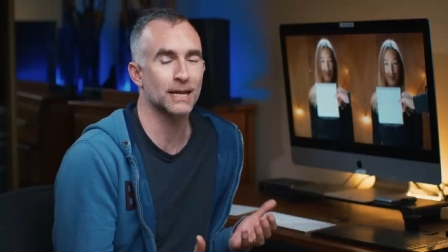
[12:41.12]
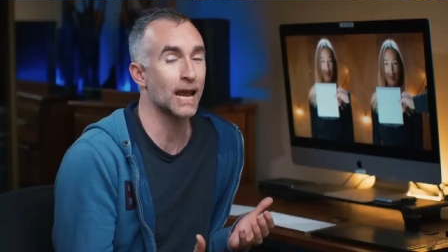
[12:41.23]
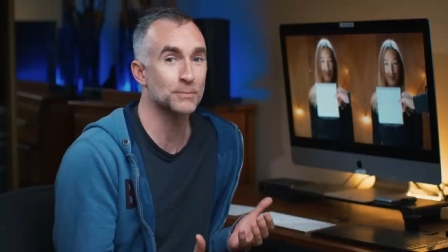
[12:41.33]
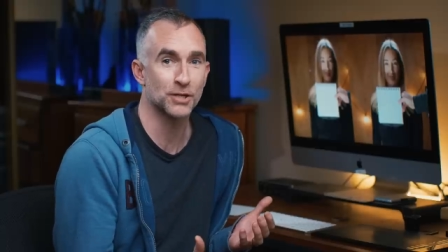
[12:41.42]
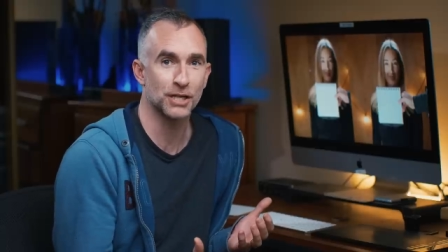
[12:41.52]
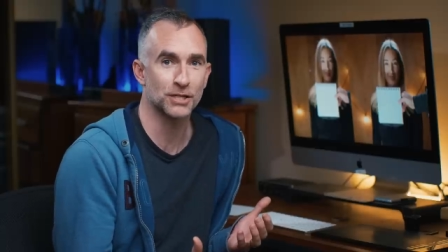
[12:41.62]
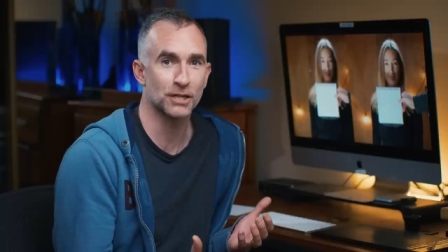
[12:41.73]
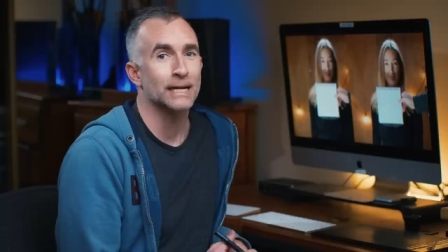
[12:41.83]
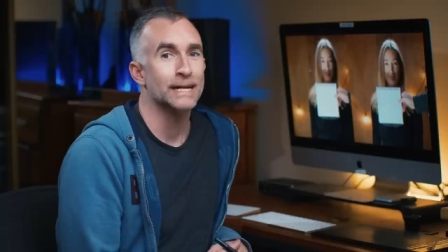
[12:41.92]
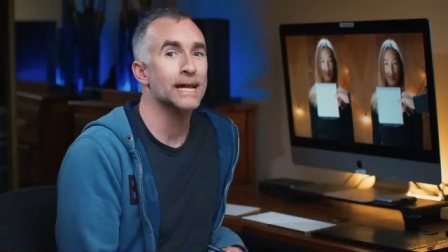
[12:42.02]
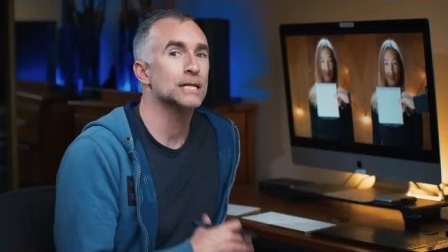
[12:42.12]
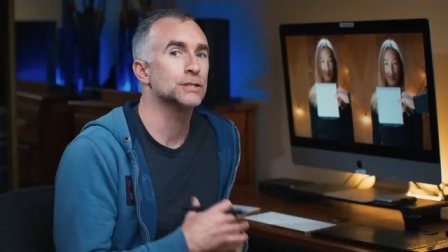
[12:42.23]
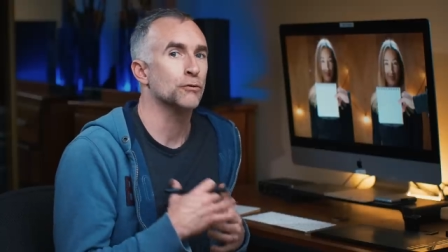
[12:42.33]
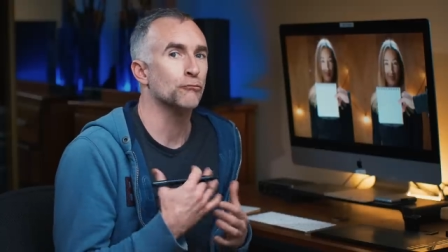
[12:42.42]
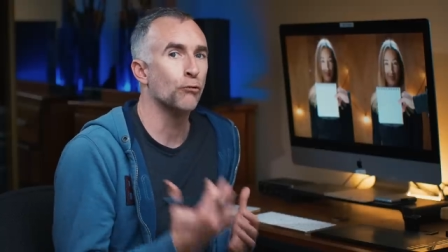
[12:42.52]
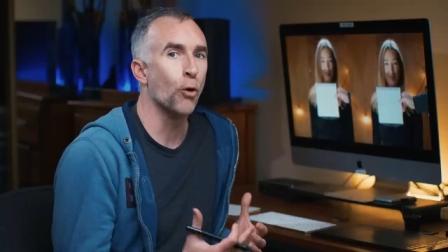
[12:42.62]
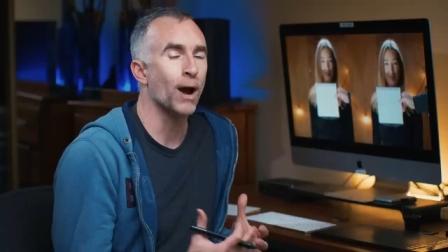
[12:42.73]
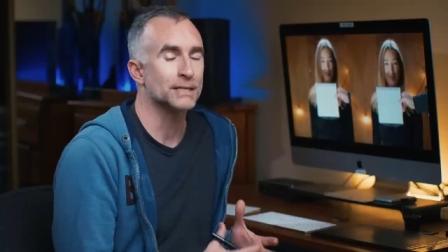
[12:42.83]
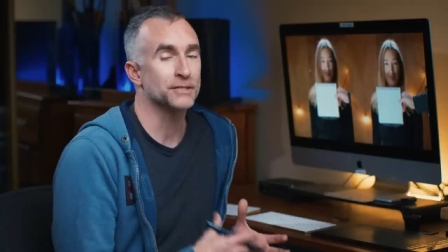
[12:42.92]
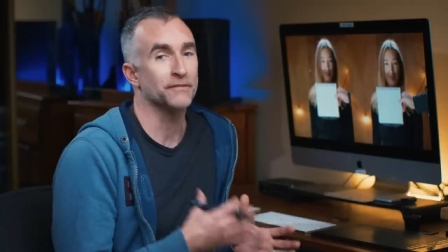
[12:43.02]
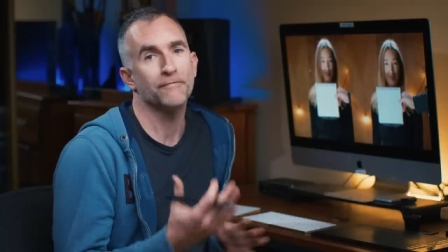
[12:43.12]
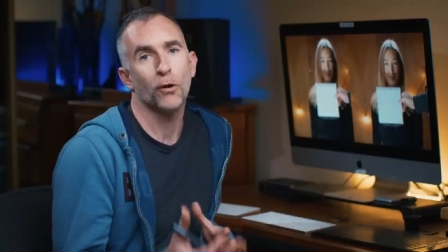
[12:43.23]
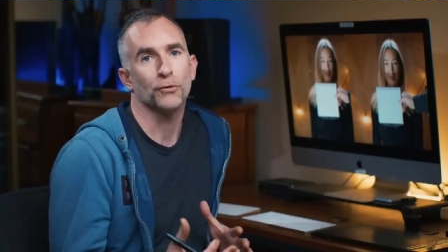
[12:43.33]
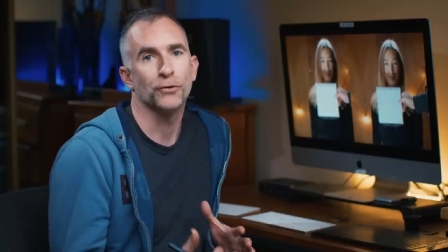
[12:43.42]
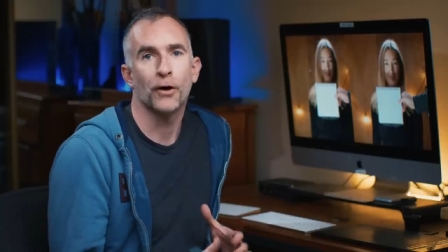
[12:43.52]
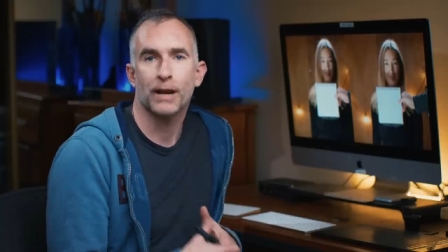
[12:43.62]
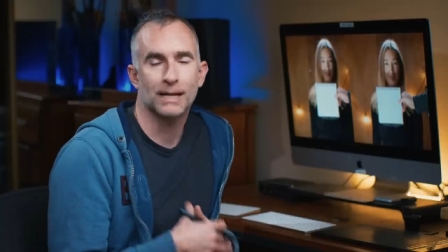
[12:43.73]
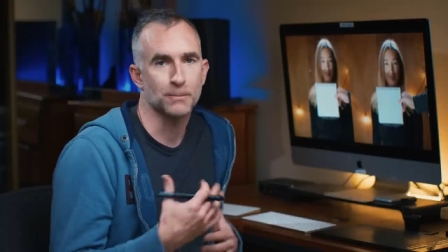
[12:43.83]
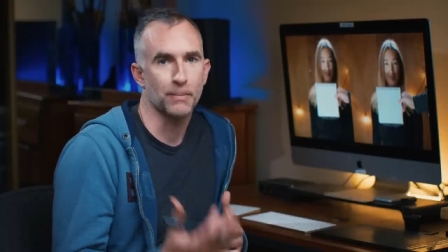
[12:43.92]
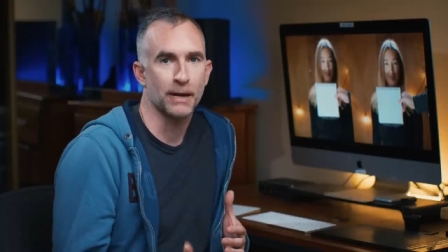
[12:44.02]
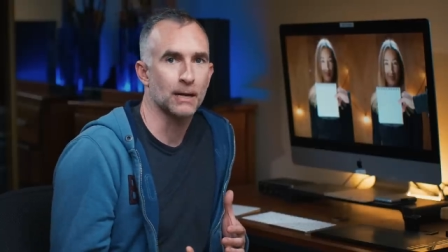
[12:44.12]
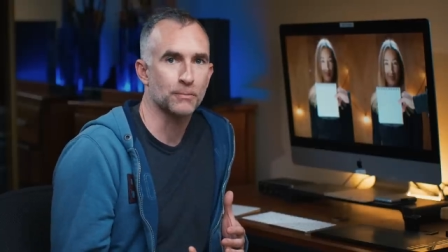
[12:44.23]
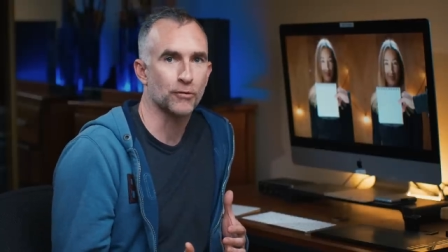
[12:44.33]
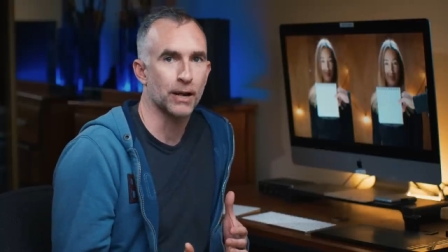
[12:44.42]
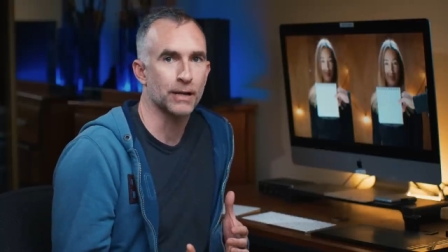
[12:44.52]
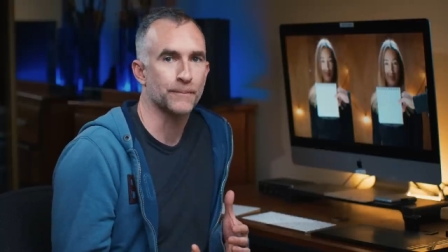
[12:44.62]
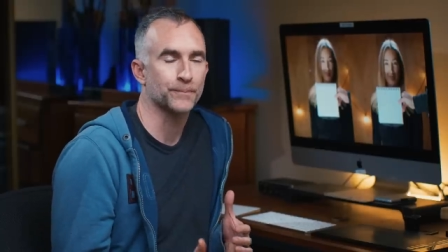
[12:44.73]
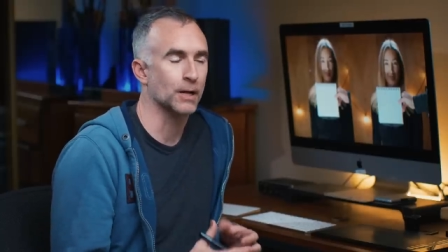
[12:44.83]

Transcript: game changer. It has RAW as default, not as a paid upgrade.